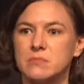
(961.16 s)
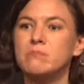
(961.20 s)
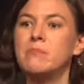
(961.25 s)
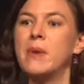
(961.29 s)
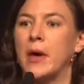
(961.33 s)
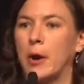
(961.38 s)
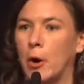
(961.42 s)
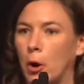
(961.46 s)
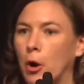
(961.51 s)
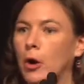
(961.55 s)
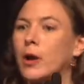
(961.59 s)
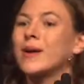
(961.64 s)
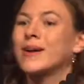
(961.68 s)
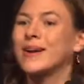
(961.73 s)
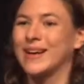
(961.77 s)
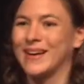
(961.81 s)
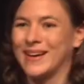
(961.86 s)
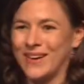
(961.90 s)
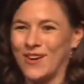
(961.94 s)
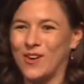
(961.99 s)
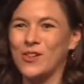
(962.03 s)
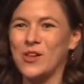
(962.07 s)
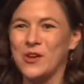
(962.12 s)
better,
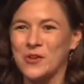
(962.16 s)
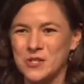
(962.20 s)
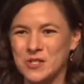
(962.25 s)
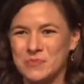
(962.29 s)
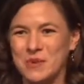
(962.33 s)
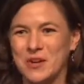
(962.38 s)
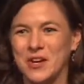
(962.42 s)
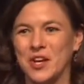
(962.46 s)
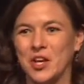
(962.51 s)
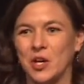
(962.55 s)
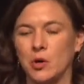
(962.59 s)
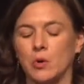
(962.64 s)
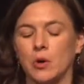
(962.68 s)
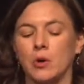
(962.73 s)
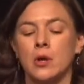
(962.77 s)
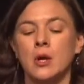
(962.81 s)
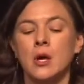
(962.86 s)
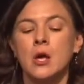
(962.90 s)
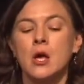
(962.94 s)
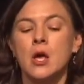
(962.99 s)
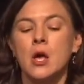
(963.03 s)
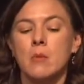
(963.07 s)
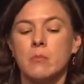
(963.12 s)
all else being equal.
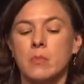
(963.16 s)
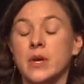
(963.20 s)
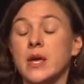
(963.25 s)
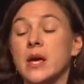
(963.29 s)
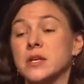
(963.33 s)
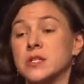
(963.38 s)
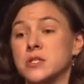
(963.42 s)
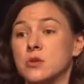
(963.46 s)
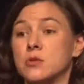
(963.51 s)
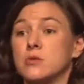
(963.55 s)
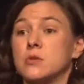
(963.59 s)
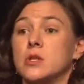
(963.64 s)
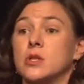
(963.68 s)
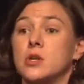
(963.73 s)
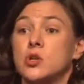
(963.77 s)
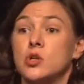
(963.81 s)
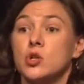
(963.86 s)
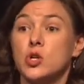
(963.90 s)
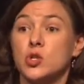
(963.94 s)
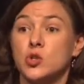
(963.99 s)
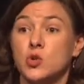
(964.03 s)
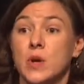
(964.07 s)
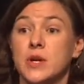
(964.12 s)
But yes, certainly
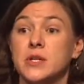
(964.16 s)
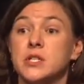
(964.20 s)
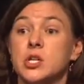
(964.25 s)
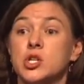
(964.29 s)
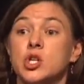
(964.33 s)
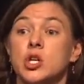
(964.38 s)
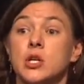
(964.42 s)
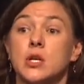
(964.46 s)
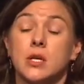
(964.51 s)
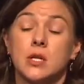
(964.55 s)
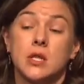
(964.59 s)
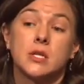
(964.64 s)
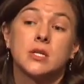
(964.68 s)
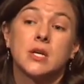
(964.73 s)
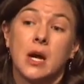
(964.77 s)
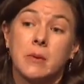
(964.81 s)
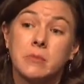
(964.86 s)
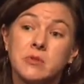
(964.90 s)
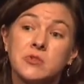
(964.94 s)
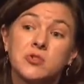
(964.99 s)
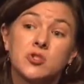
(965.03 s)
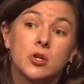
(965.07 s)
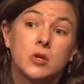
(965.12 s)
the transition in the
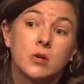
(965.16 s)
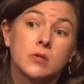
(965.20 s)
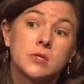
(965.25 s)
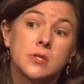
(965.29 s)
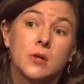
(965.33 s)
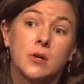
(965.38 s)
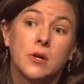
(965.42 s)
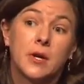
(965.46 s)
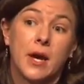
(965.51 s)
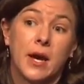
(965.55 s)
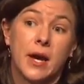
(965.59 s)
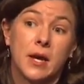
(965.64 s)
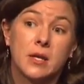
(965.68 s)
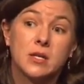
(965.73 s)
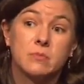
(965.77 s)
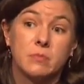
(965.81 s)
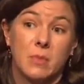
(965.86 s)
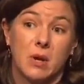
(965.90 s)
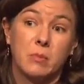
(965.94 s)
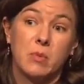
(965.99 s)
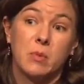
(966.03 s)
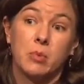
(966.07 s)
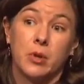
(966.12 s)
types of sugars in our diet
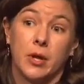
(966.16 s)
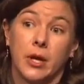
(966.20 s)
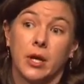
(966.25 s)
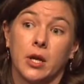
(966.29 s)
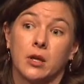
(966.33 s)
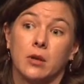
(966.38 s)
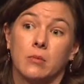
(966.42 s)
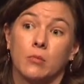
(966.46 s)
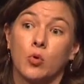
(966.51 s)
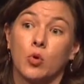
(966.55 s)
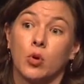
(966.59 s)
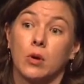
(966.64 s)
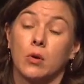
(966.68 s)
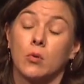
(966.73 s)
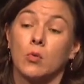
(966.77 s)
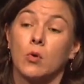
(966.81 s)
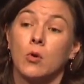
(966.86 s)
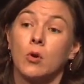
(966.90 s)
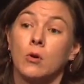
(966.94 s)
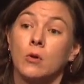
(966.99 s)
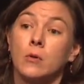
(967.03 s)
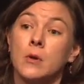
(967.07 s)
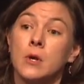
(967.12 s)
might be playing an important
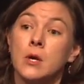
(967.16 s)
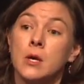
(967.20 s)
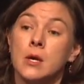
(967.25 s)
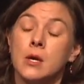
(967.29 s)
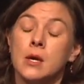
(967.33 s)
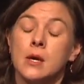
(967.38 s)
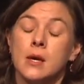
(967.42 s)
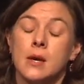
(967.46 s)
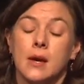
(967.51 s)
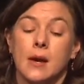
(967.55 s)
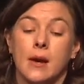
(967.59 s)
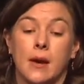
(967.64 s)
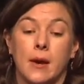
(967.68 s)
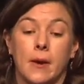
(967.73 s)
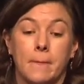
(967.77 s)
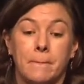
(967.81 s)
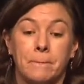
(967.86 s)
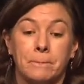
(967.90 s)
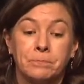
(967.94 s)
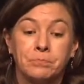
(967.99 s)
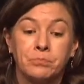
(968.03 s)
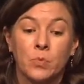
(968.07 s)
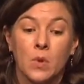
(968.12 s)
role.
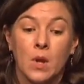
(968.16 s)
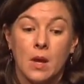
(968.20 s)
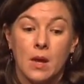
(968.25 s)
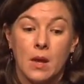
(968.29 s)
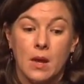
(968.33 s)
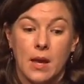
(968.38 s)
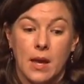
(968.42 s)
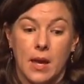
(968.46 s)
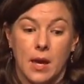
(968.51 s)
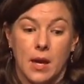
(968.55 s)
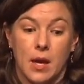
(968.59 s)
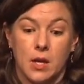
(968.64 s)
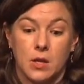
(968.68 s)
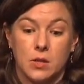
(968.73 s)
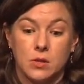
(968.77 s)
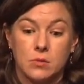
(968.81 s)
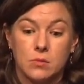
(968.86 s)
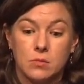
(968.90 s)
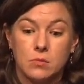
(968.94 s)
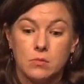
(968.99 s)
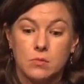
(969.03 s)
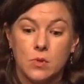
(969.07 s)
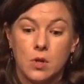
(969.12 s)
And
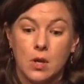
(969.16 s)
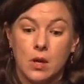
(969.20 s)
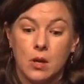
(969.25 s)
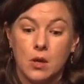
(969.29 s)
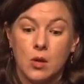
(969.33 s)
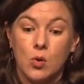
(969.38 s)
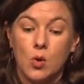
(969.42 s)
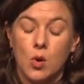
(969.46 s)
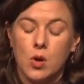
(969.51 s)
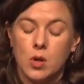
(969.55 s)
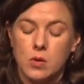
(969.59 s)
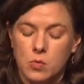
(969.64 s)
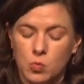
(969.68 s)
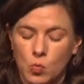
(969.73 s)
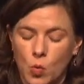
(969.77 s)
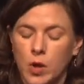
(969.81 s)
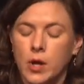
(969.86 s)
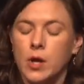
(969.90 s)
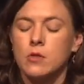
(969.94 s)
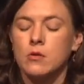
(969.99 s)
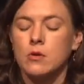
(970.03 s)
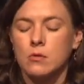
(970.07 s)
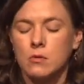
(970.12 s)
one
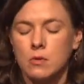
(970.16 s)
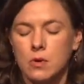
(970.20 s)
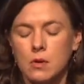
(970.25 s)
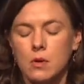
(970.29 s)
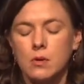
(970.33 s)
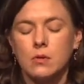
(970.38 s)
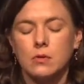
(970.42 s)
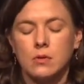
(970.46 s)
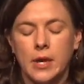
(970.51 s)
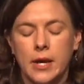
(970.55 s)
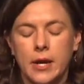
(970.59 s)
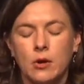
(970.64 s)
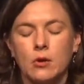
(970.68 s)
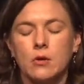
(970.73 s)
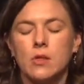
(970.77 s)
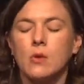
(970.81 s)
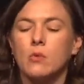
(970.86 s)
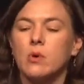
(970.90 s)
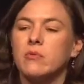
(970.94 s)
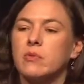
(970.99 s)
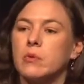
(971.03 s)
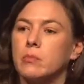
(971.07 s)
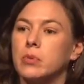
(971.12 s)
other layer that
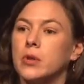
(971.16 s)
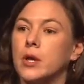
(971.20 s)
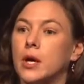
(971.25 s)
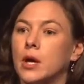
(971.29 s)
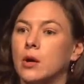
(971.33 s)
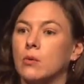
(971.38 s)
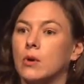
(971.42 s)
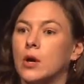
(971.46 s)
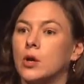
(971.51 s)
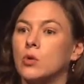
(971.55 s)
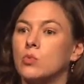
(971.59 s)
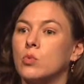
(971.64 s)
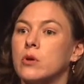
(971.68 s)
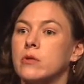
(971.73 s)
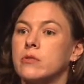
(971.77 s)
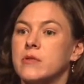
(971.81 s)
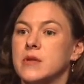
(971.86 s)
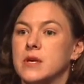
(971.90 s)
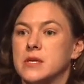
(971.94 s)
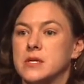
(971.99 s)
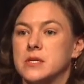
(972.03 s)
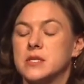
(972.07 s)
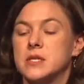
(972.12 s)
we've been playing around with
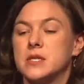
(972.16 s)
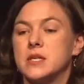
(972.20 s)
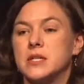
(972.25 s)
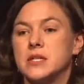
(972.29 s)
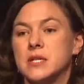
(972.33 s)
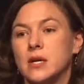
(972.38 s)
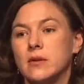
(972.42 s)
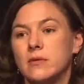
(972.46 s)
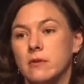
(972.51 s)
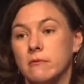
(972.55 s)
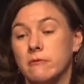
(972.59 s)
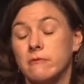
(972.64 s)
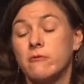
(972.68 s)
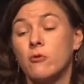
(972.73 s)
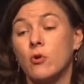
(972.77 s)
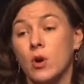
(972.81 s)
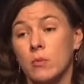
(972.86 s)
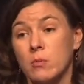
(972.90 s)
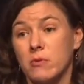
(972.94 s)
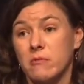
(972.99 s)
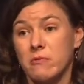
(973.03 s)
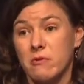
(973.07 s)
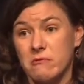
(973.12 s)
is the
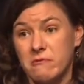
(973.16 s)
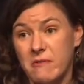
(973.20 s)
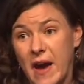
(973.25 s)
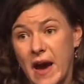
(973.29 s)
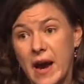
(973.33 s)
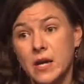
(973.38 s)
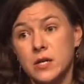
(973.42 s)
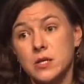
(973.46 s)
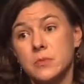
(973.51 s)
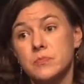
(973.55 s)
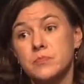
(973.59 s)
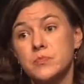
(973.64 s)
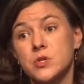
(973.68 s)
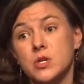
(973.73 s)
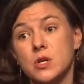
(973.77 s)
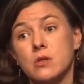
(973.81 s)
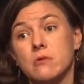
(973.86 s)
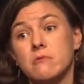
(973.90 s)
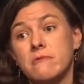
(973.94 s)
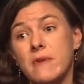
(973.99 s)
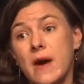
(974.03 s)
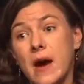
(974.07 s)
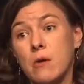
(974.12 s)
form of the fat. So
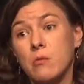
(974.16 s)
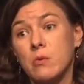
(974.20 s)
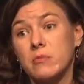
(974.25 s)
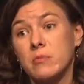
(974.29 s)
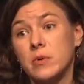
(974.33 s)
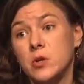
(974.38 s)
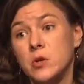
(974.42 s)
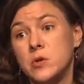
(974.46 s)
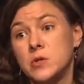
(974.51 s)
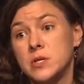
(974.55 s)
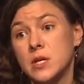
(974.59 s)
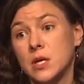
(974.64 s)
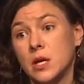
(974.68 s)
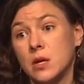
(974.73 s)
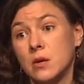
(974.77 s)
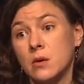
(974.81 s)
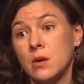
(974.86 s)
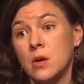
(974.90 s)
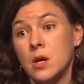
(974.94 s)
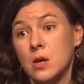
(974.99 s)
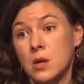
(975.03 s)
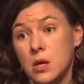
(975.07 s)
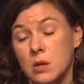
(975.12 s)
the fat we've been using
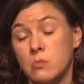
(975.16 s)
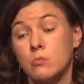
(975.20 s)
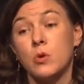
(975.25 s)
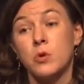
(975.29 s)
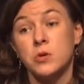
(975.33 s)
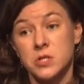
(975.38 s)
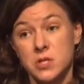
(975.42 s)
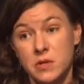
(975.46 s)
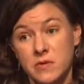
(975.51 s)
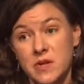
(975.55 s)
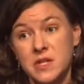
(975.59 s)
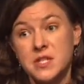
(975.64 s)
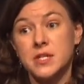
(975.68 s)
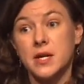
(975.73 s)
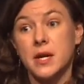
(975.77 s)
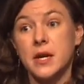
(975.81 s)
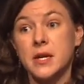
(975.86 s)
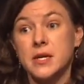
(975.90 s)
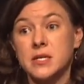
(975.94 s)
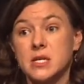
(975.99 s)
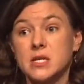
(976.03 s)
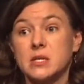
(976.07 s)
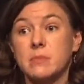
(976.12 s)
in most of these
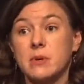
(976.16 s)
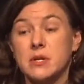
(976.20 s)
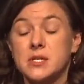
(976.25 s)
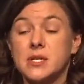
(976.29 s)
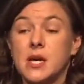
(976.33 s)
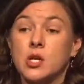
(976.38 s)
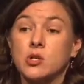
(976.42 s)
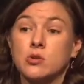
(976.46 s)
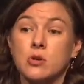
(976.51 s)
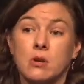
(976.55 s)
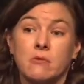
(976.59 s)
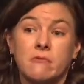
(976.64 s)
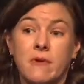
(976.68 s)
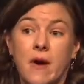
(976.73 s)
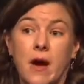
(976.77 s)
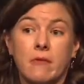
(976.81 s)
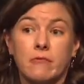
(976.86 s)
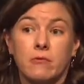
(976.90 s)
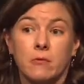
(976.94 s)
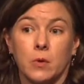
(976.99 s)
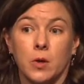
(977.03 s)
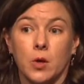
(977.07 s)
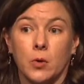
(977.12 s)
studies has been saturated fat
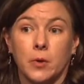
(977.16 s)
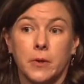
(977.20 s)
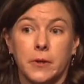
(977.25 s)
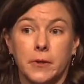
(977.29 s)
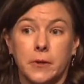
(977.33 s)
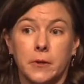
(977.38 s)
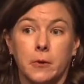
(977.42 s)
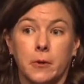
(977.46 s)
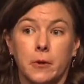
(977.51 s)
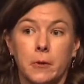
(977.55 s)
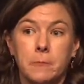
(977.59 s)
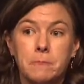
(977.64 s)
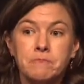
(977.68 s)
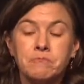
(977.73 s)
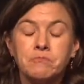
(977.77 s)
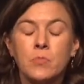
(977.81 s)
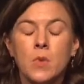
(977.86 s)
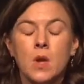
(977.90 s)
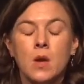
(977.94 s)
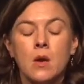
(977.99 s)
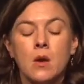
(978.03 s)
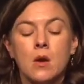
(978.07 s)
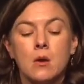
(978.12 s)
from coconut oil.
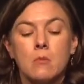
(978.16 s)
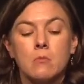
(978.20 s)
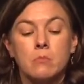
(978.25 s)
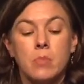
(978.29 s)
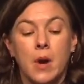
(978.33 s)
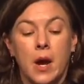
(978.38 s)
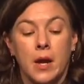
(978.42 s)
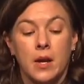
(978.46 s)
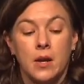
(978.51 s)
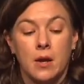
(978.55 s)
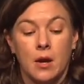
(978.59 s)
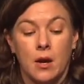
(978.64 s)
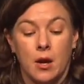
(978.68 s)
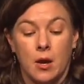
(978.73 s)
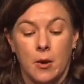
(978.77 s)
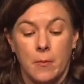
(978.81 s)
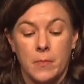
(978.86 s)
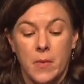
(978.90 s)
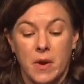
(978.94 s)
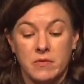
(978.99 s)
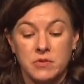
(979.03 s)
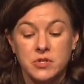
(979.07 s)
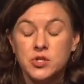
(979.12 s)
But I
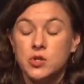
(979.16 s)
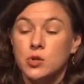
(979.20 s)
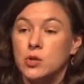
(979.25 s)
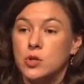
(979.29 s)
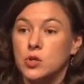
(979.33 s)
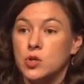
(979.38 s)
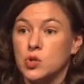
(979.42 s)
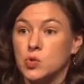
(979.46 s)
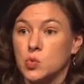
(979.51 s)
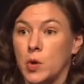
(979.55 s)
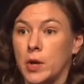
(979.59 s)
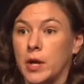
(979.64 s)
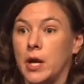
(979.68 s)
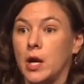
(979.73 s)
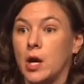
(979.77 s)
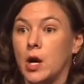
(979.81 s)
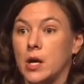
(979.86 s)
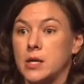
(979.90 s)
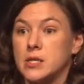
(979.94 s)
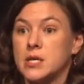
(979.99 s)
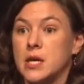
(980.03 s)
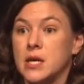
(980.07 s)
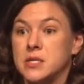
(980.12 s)
have a student who's working
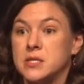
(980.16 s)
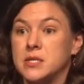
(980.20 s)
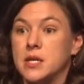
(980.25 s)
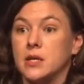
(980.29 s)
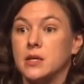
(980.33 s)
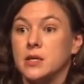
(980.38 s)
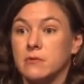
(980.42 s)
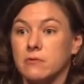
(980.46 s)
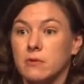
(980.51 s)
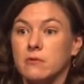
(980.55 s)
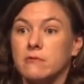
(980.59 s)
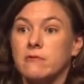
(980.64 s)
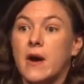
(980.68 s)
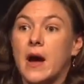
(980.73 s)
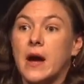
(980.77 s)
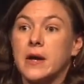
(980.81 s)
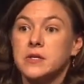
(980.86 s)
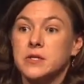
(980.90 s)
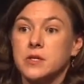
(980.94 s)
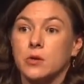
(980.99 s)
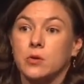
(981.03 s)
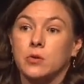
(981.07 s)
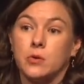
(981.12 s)
on testing different
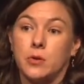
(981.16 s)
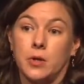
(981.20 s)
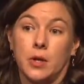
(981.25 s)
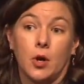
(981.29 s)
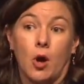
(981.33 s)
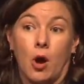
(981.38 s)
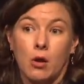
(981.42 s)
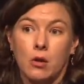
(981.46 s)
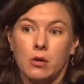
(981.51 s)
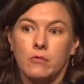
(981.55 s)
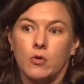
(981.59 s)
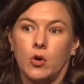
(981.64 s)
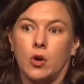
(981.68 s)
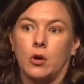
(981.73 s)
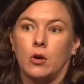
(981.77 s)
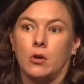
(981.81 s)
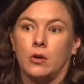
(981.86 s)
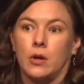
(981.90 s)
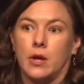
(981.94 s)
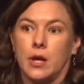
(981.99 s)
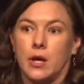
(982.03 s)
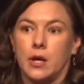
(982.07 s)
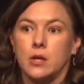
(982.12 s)
fats, including olive
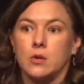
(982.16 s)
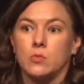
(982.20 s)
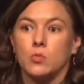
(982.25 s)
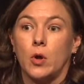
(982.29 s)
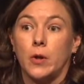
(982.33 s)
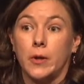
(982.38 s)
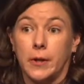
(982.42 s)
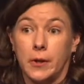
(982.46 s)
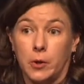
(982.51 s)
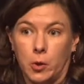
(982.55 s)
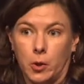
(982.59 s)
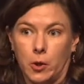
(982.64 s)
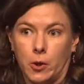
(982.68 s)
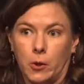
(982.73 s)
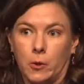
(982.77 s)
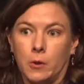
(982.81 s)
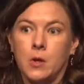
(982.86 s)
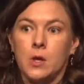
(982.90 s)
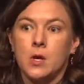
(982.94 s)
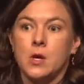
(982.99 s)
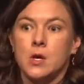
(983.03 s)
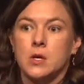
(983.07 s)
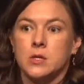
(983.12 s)
oil and walnut oil,
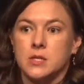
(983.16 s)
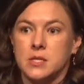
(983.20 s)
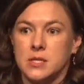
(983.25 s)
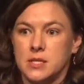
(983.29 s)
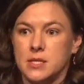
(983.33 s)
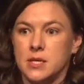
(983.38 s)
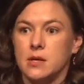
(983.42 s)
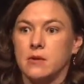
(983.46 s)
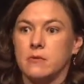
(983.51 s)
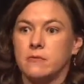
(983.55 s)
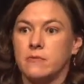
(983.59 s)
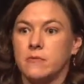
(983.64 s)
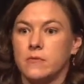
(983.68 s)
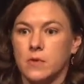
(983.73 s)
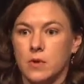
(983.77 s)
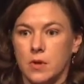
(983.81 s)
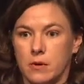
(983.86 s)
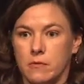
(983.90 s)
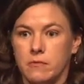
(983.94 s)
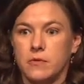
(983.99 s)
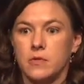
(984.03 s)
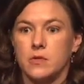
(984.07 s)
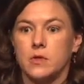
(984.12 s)
to see if
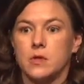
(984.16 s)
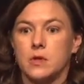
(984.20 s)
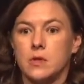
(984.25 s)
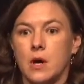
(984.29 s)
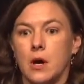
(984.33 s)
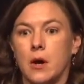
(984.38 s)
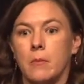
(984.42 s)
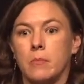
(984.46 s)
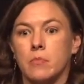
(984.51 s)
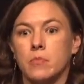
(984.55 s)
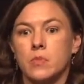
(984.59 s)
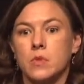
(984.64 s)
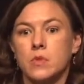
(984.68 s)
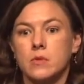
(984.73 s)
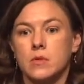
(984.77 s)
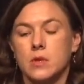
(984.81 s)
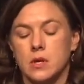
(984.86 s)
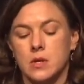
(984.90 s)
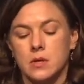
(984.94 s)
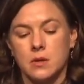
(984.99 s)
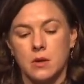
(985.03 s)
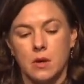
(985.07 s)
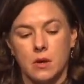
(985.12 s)

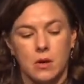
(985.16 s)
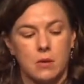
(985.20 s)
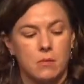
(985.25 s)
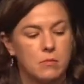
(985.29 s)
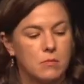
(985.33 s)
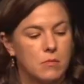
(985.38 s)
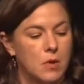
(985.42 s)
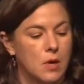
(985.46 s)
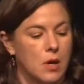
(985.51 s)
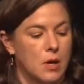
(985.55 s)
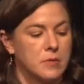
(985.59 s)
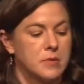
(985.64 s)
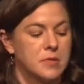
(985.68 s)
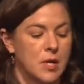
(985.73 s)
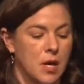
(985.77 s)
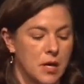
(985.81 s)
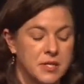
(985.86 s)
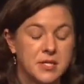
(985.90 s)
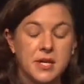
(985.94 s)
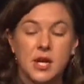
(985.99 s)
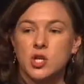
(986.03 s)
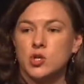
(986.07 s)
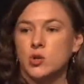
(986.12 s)
the
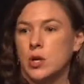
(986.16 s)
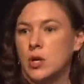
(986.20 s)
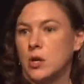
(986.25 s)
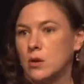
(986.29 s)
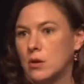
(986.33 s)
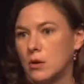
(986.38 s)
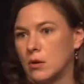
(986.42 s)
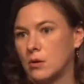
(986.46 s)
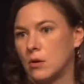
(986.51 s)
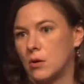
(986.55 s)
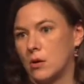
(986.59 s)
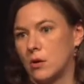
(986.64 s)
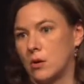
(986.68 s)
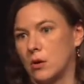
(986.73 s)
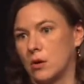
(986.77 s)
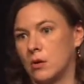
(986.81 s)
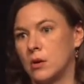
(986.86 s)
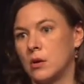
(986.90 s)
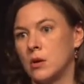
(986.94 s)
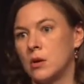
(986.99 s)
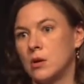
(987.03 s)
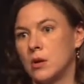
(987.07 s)
unsaturated or